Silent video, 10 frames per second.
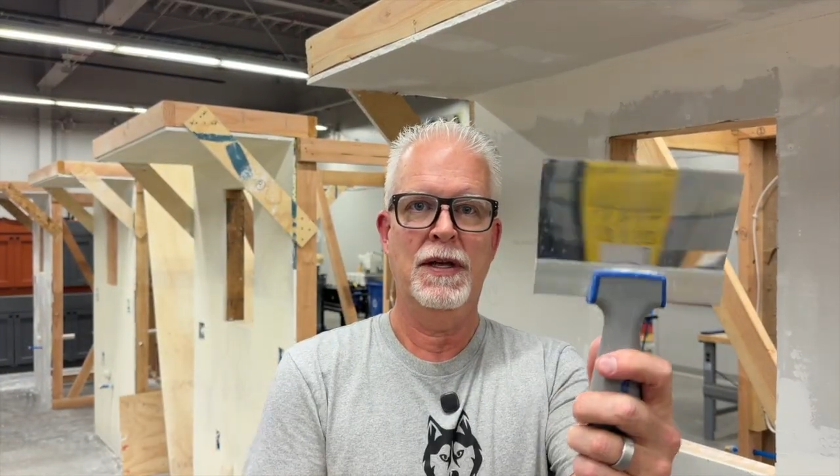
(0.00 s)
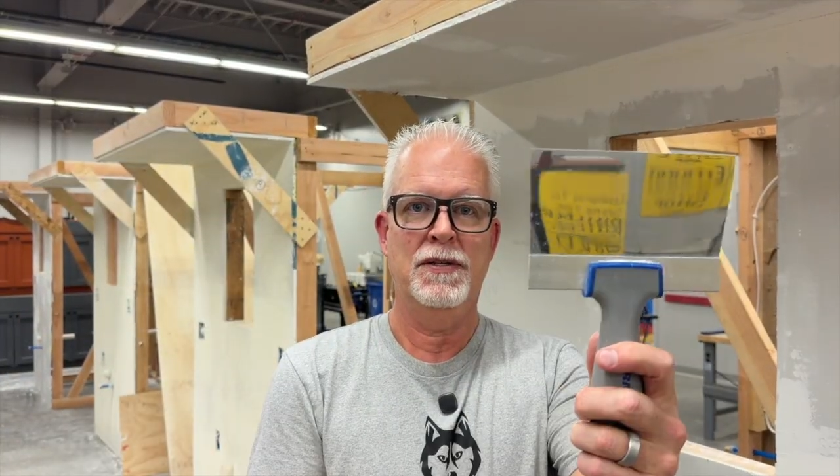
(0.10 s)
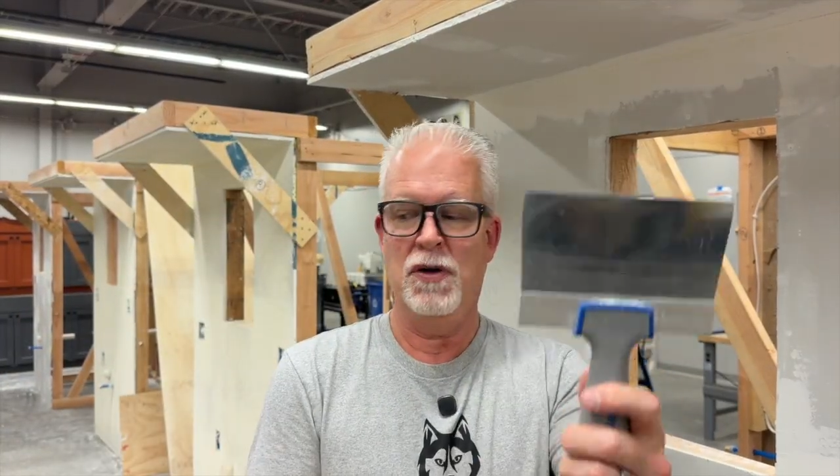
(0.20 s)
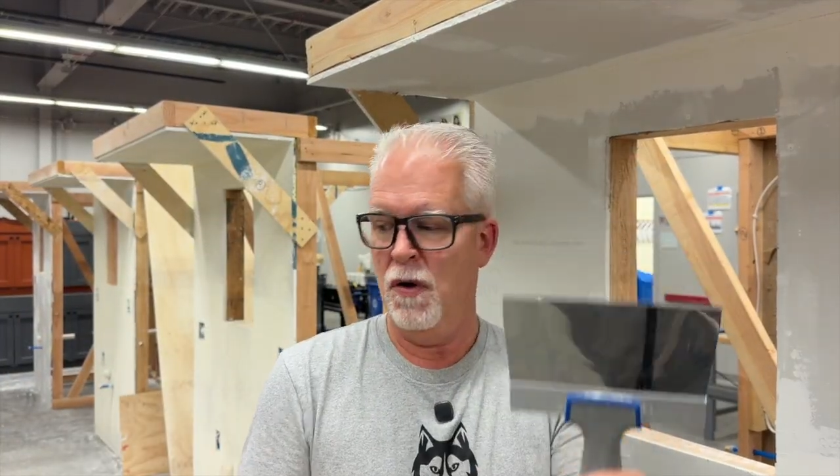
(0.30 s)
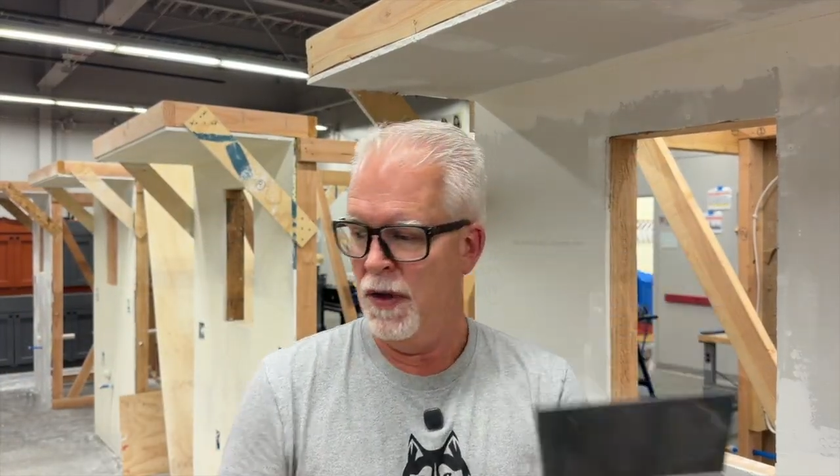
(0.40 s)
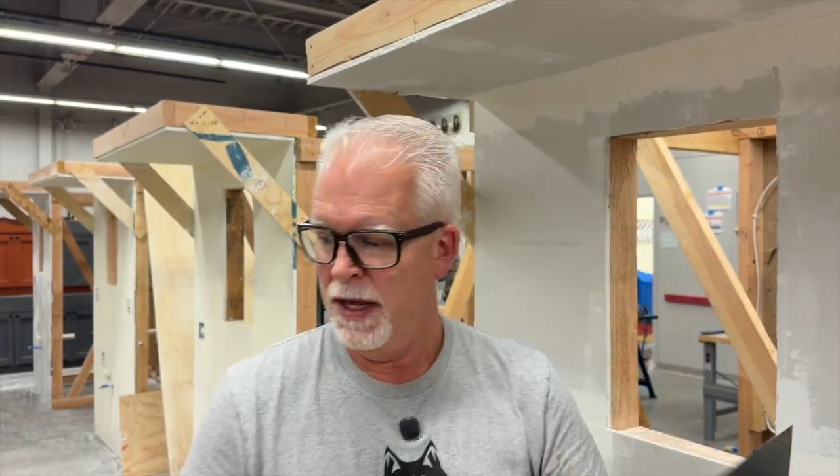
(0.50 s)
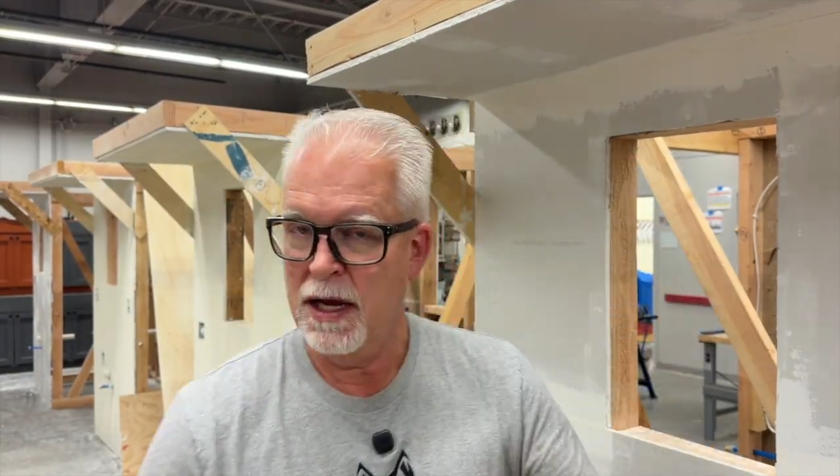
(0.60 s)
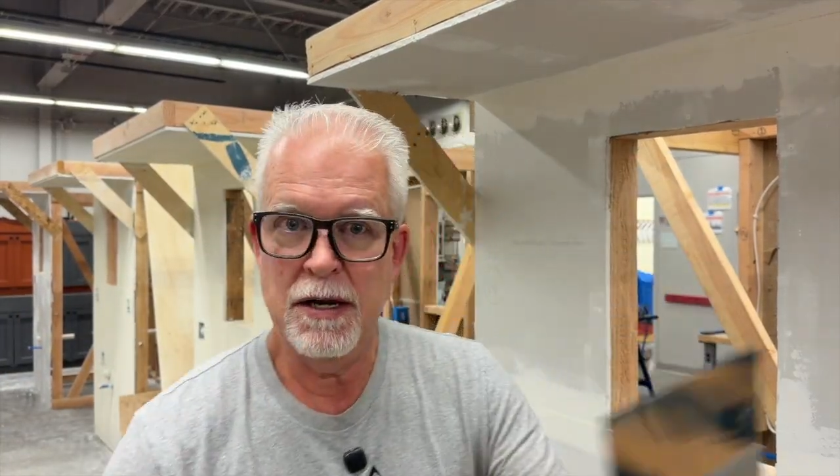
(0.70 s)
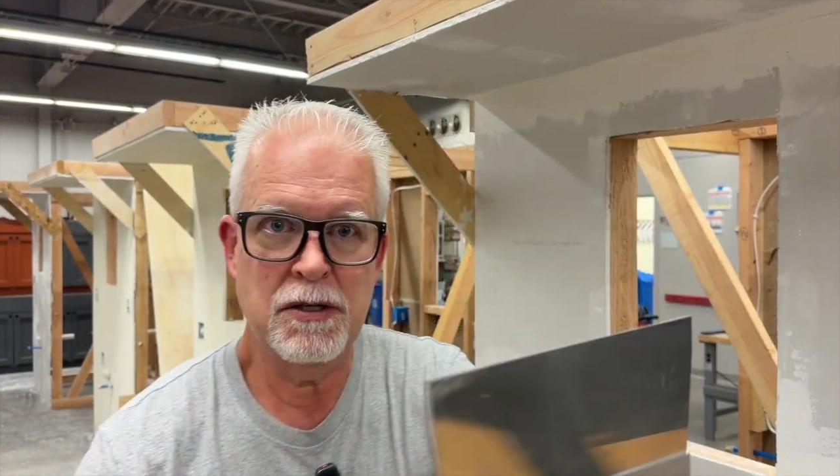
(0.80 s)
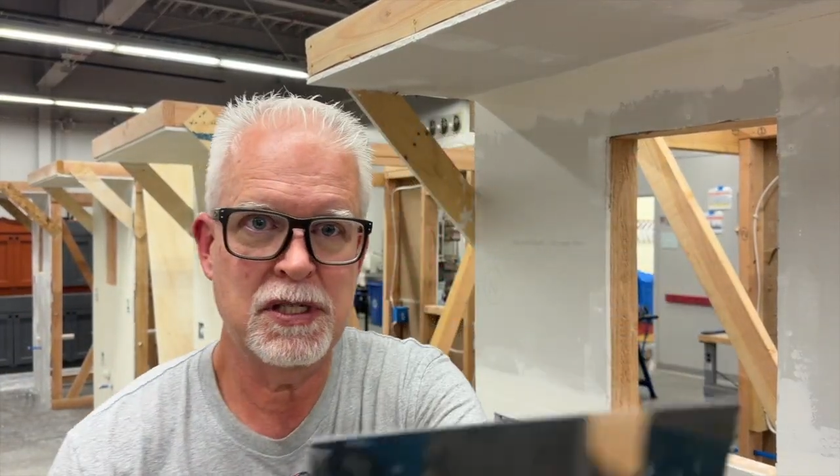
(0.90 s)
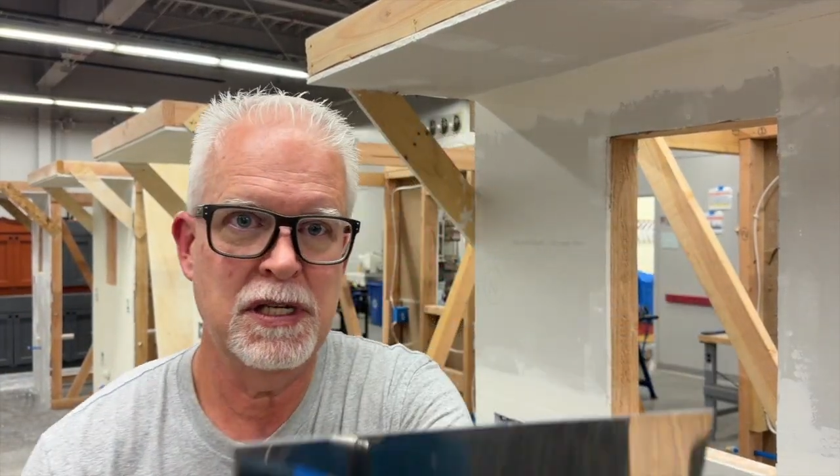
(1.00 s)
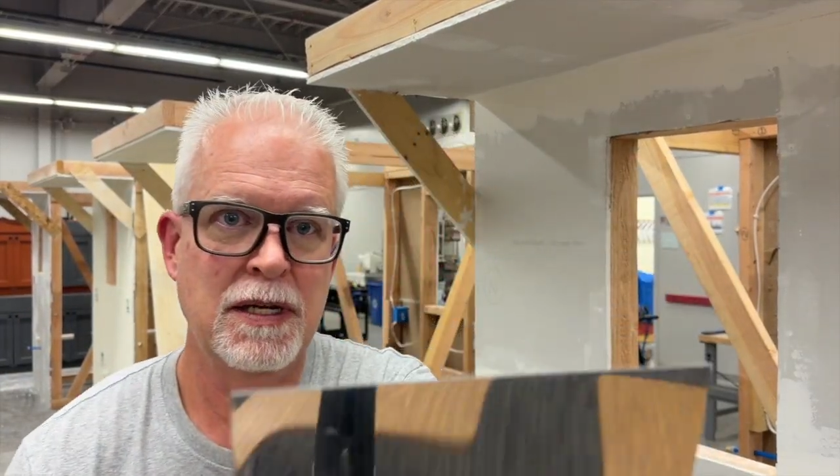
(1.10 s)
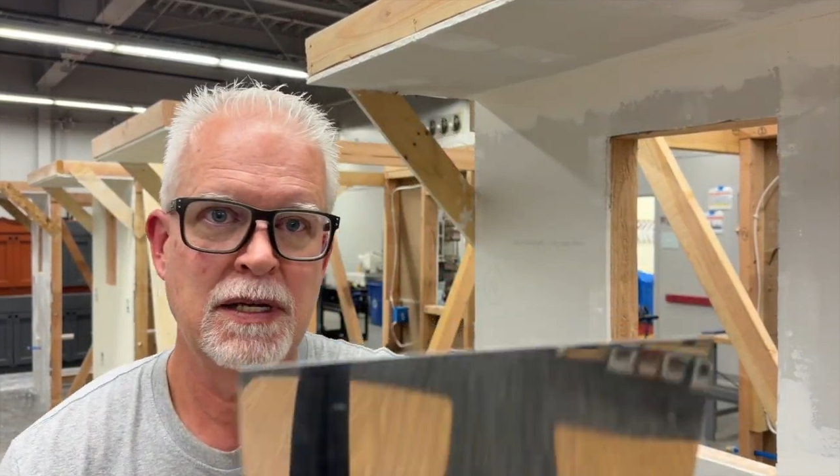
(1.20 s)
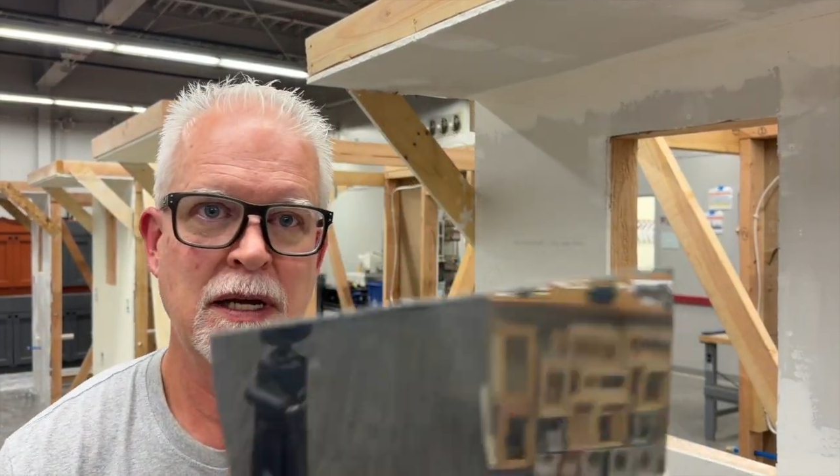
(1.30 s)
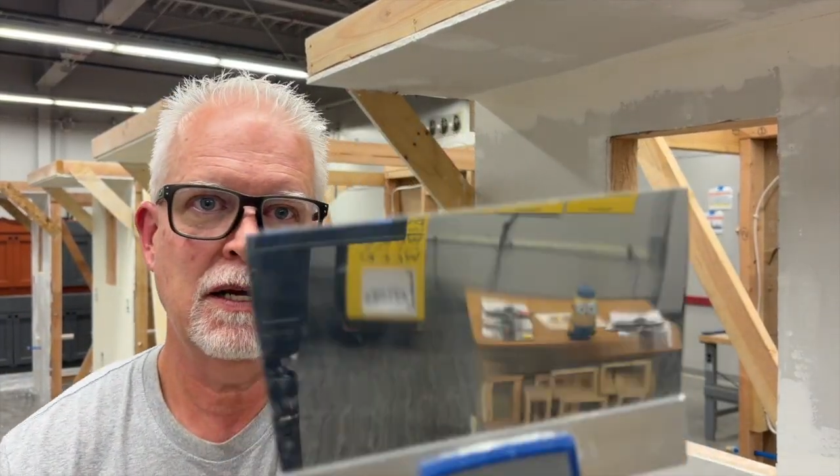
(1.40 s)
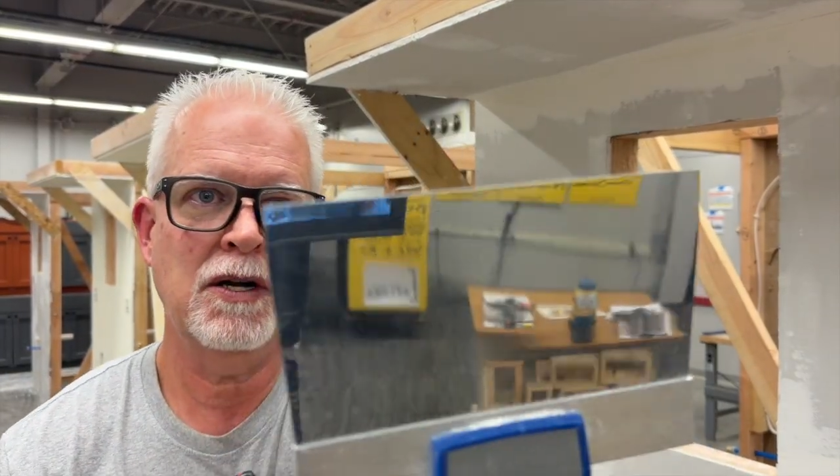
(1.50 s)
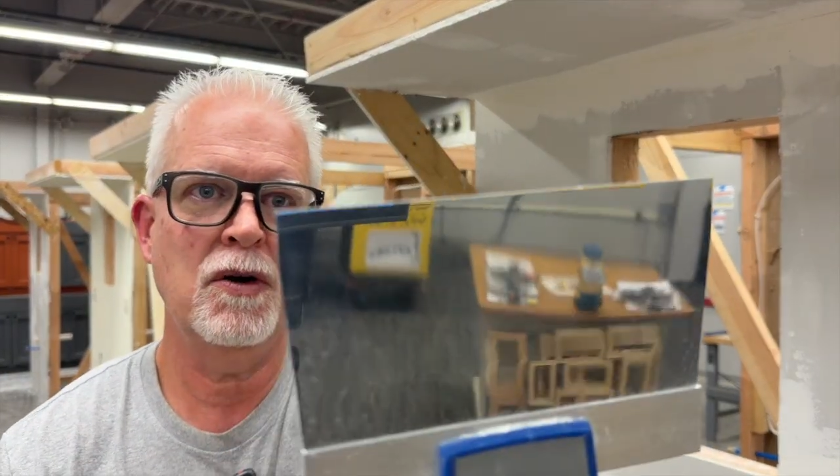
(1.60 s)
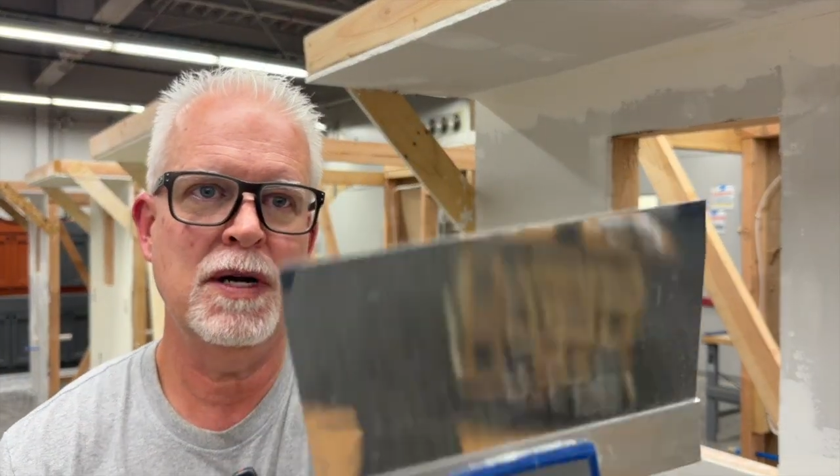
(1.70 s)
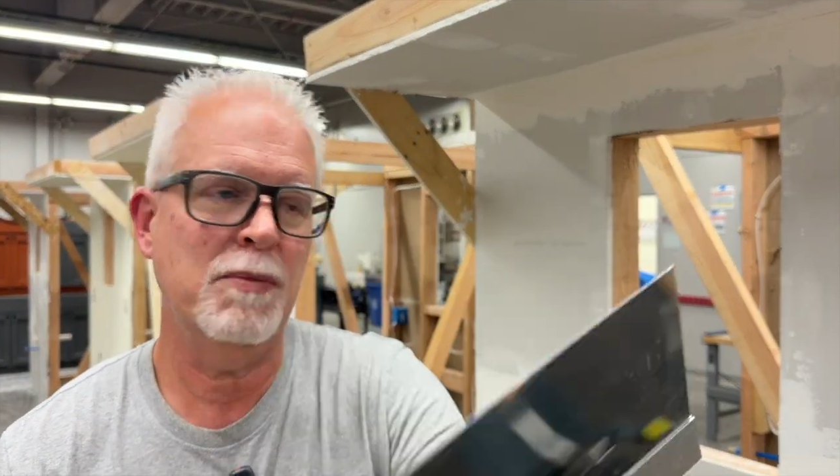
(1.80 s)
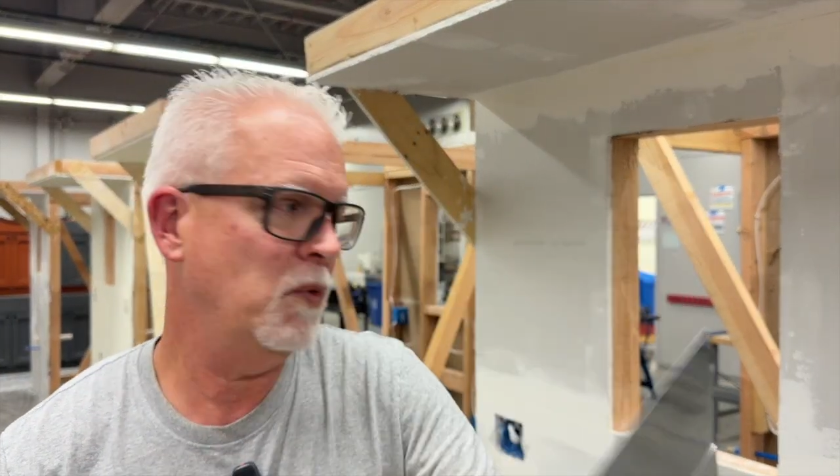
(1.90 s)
So here's coat number